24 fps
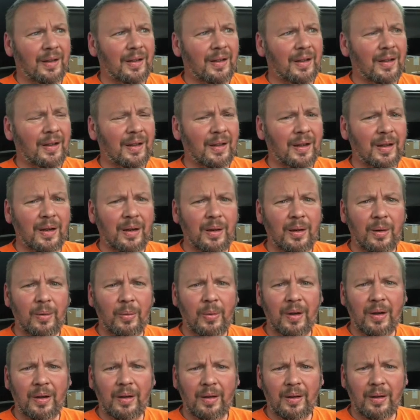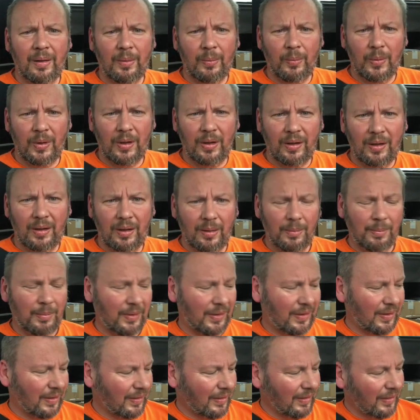Hello and welcome
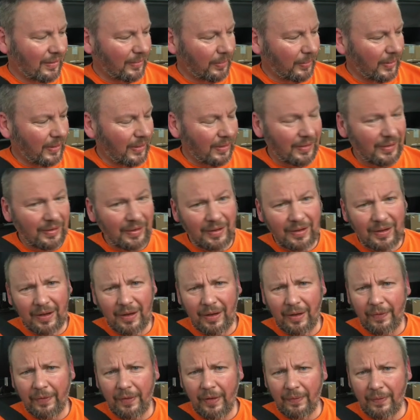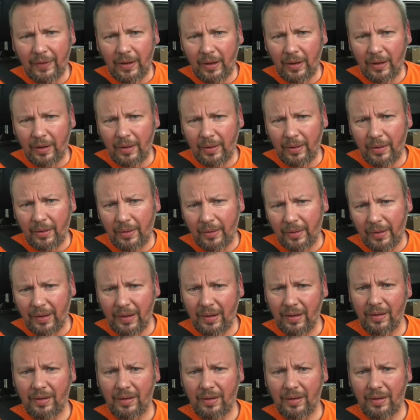to this week's coffee vlog.